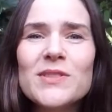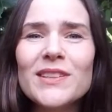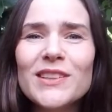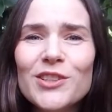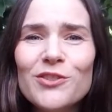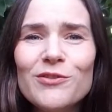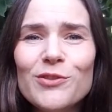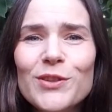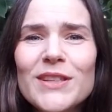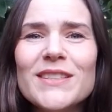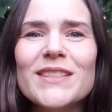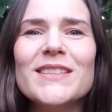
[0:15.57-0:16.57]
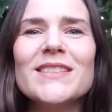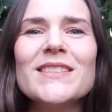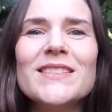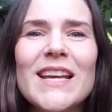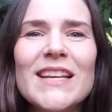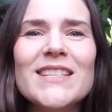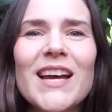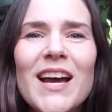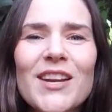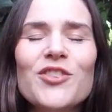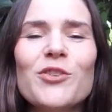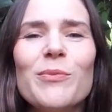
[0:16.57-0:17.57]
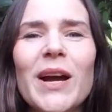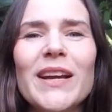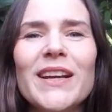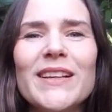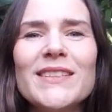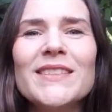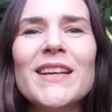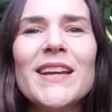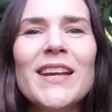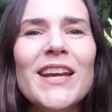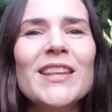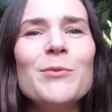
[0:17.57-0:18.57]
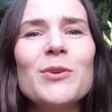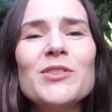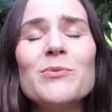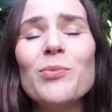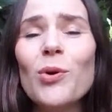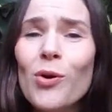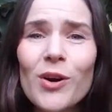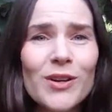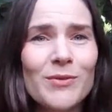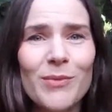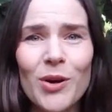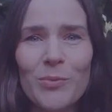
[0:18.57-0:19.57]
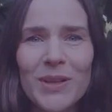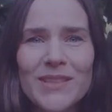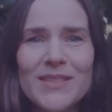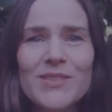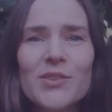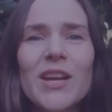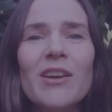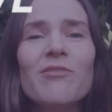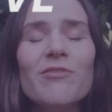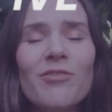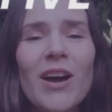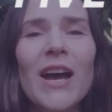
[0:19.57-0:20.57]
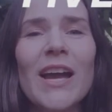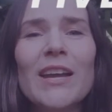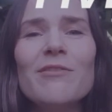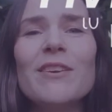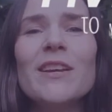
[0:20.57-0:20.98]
little voices tend to undermine us in the most important moments. So I have 5